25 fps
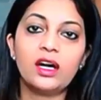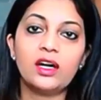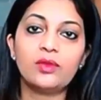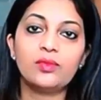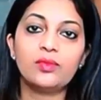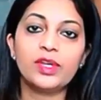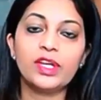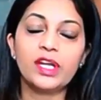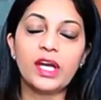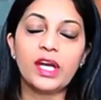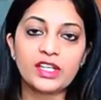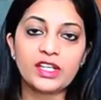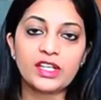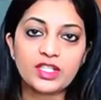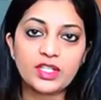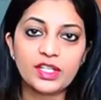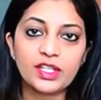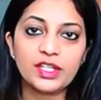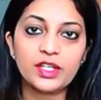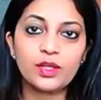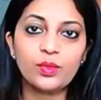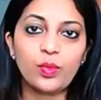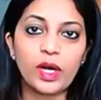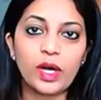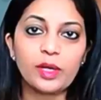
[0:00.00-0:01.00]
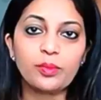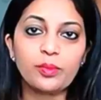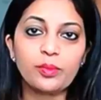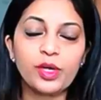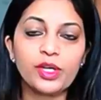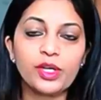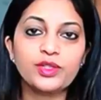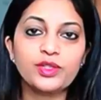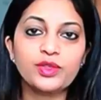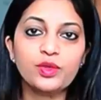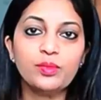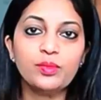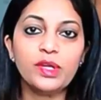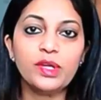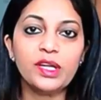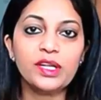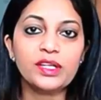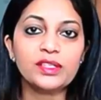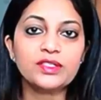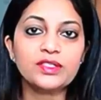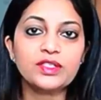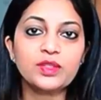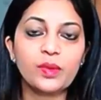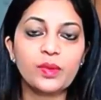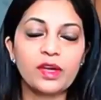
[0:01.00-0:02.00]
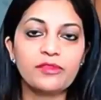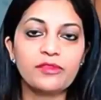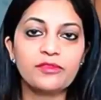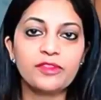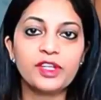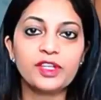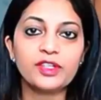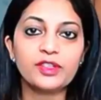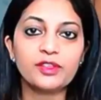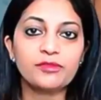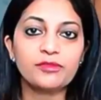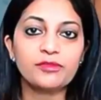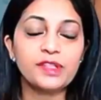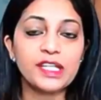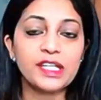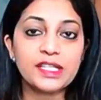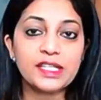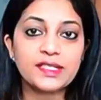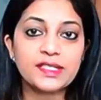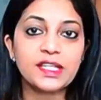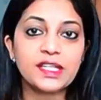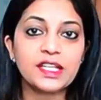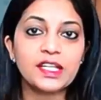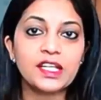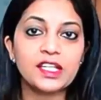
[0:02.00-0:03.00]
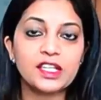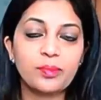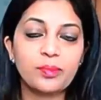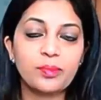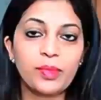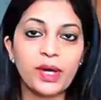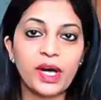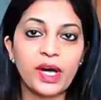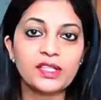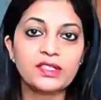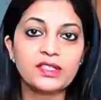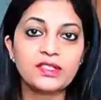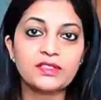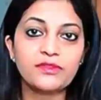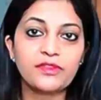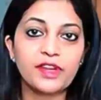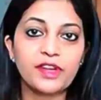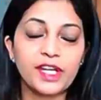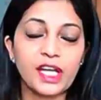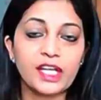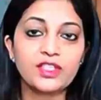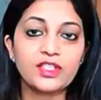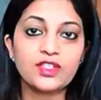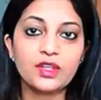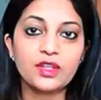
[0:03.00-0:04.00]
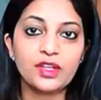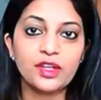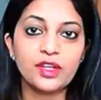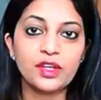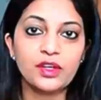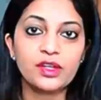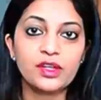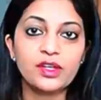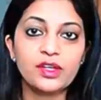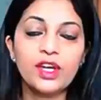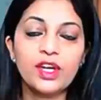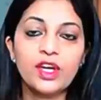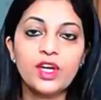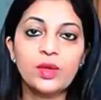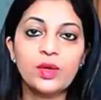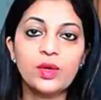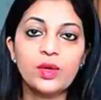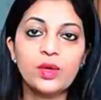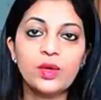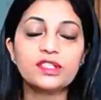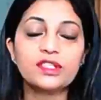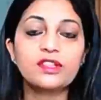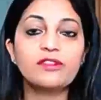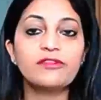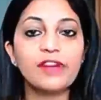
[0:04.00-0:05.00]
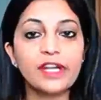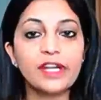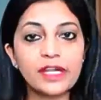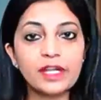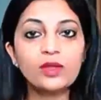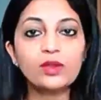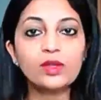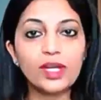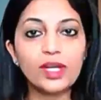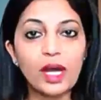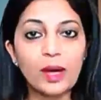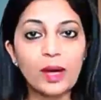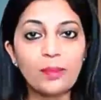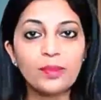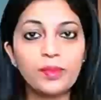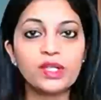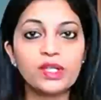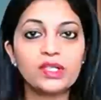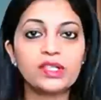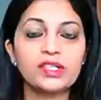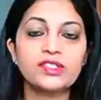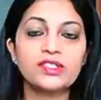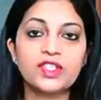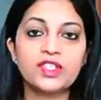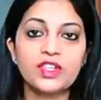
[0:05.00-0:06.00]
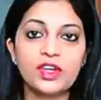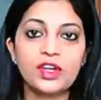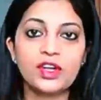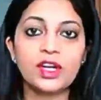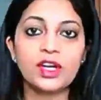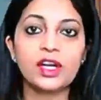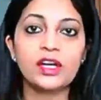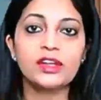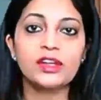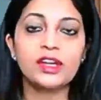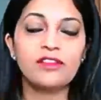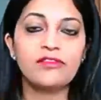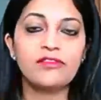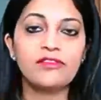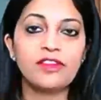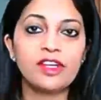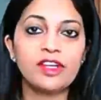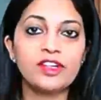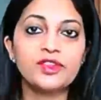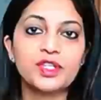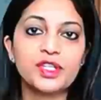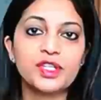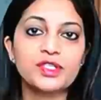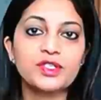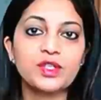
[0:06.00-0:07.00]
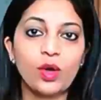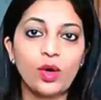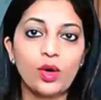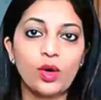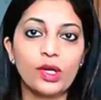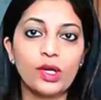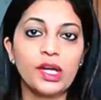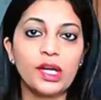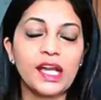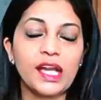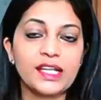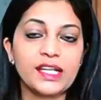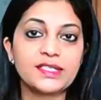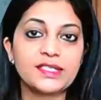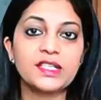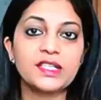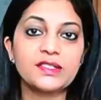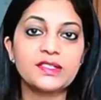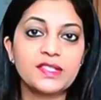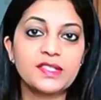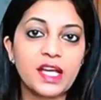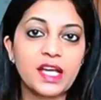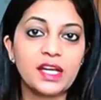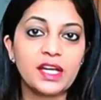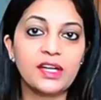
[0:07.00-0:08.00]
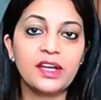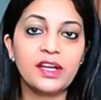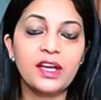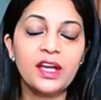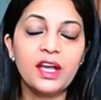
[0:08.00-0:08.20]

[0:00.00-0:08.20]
We actually did 1.2 million square feet of leasing in the past financial year, which is a very good number considering our inventory is all SEZ.